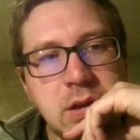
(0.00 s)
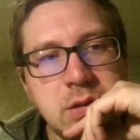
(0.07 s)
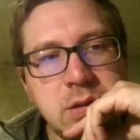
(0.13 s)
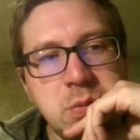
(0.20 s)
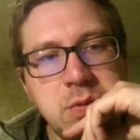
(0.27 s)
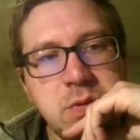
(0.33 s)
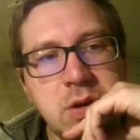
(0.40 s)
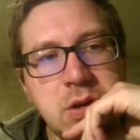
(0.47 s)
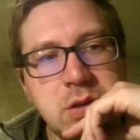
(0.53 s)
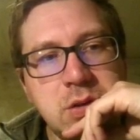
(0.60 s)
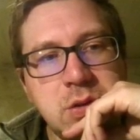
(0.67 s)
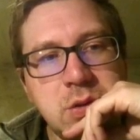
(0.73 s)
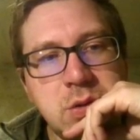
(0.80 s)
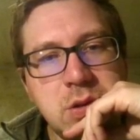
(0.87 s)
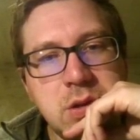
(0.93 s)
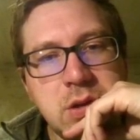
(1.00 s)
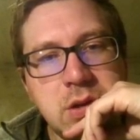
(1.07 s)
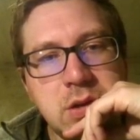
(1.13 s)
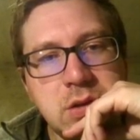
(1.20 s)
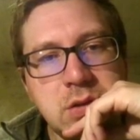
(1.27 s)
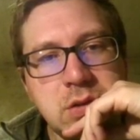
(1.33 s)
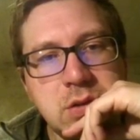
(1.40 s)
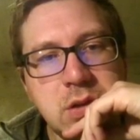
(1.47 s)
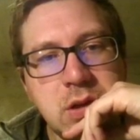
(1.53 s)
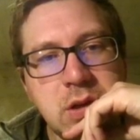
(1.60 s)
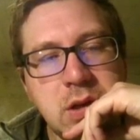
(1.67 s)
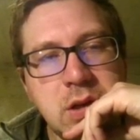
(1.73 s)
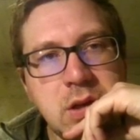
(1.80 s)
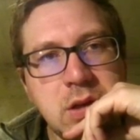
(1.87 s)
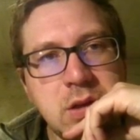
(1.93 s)
move on to this
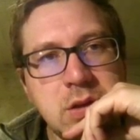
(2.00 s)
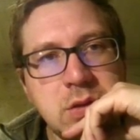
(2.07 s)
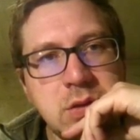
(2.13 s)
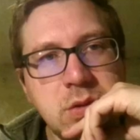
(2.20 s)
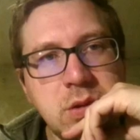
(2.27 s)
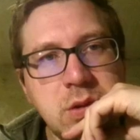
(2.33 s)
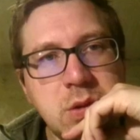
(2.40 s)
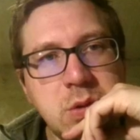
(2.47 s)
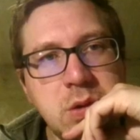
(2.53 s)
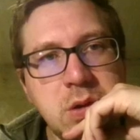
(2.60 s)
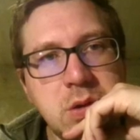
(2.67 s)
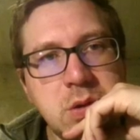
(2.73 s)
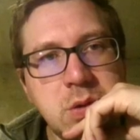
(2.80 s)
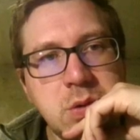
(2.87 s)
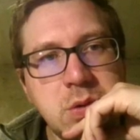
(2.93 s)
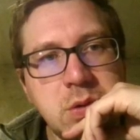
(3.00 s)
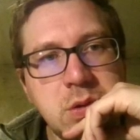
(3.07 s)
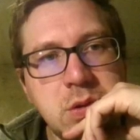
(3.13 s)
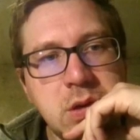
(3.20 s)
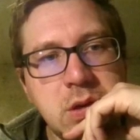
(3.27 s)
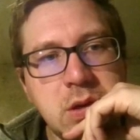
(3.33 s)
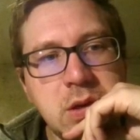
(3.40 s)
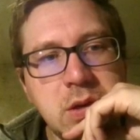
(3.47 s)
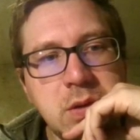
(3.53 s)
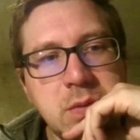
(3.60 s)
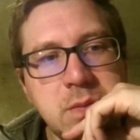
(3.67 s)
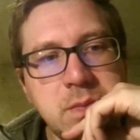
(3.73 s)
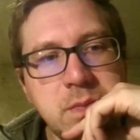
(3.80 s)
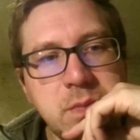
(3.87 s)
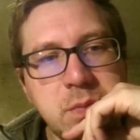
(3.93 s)
this logo.
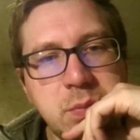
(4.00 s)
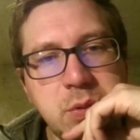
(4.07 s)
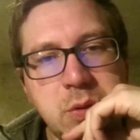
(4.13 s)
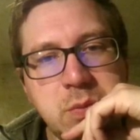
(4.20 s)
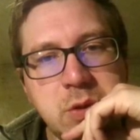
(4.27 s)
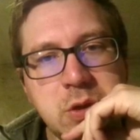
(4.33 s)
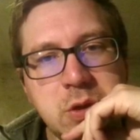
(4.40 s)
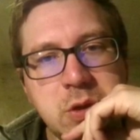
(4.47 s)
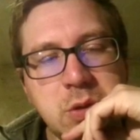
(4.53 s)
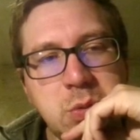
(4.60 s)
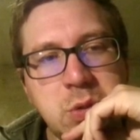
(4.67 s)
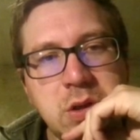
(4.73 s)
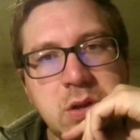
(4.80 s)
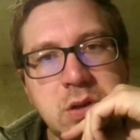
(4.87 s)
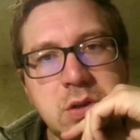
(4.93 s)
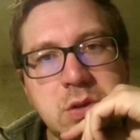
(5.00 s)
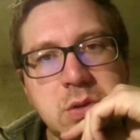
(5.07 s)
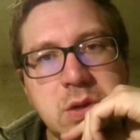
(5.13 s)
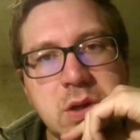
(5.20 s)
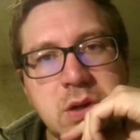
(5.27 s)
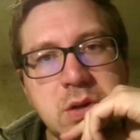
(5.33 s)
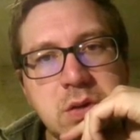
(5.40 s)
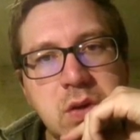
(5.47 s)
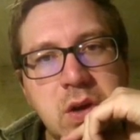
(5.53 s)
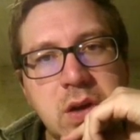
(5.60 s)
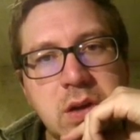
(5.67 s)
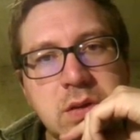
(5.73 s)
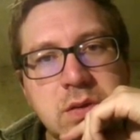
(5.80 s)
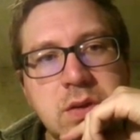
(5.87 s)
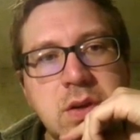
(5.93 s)
Pretty much all we need to do here is get
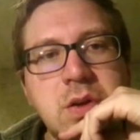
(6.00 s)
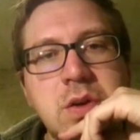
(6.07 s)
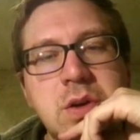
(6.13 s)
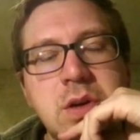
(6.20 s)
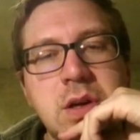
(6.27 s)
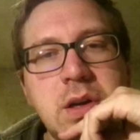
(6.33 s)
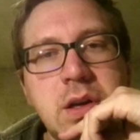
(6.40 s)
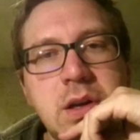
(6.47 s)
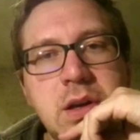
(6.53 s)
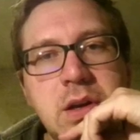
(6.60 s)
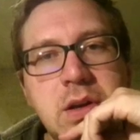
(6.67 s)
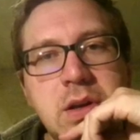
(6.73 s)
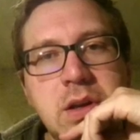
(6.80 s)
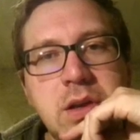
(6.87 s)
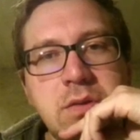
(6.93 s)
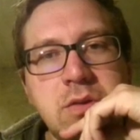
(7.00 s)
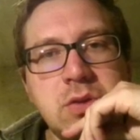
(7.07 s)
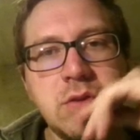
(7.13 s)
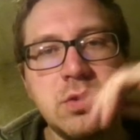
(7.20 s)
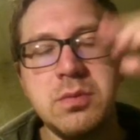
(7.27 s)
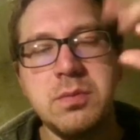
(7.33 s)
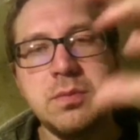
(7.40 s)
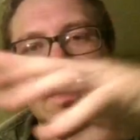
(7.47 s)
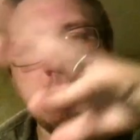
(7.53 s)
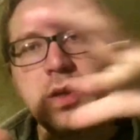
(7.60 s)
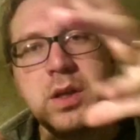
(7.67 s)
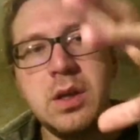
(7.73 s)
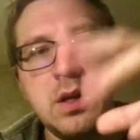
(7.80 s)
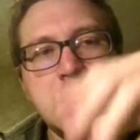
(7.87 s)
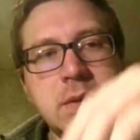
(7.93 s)
it centered and give it some
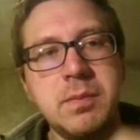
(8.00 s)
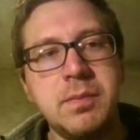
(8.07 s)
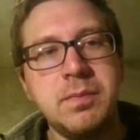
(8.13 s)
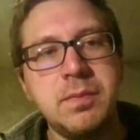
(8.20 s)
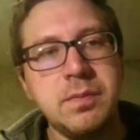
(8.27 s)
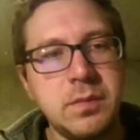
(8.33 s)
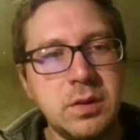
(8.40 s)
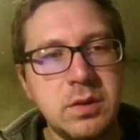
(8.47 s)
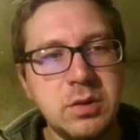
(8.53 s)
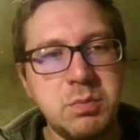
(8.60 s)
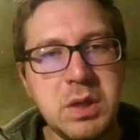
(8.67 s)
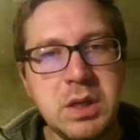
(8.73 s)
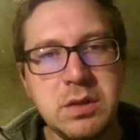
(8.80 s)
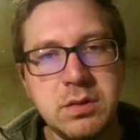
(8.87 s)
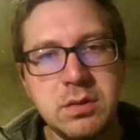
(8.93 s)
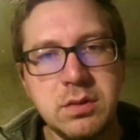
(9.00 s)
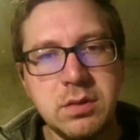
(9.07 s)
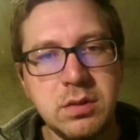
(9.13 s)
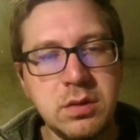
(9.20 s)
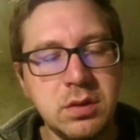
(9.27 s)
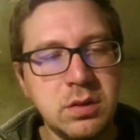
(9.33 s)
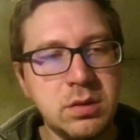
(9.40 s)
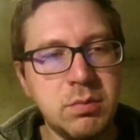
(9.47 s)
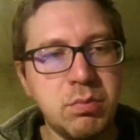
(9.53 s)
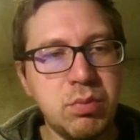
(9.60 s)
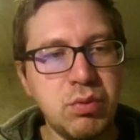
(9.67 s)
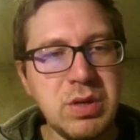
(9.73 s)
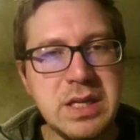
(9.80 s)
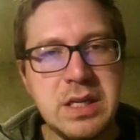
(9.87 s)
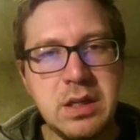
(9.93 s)
space to
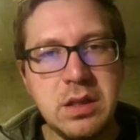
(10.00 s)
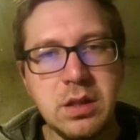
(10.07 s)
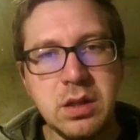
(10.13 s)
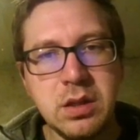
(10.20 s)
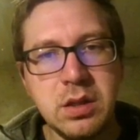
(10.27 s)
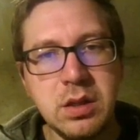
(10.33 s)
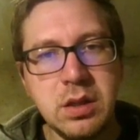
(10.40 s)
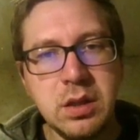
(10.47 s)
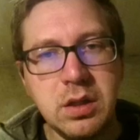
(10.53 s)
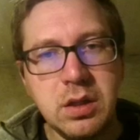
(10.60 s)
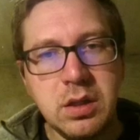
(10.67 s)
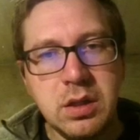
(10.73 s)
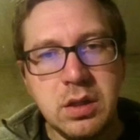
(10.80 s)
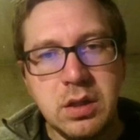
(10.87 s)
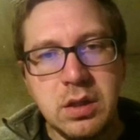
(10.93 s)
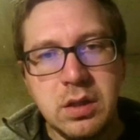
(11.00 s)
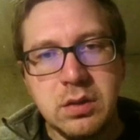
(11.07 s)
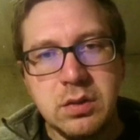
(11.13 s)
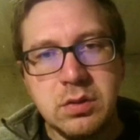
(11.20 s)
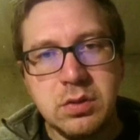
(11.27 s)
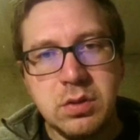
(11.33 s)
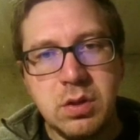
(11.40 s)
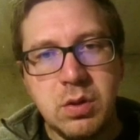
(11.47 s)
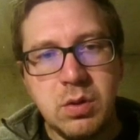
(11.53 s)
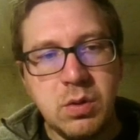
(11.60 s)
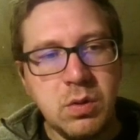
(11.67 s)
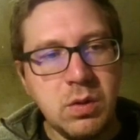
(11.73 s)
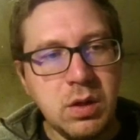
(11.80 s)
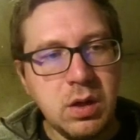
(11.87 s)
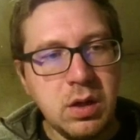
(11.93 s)
breathe.
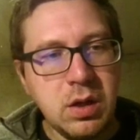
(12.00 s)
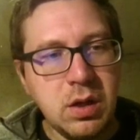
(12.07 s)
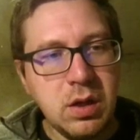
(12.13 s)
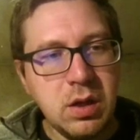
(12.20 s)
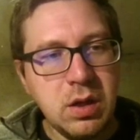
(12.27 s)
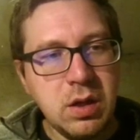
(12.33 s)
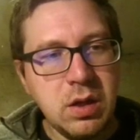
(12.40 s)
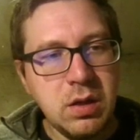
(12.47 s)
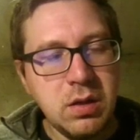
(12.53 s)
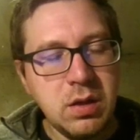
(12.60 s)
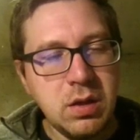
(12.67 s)
So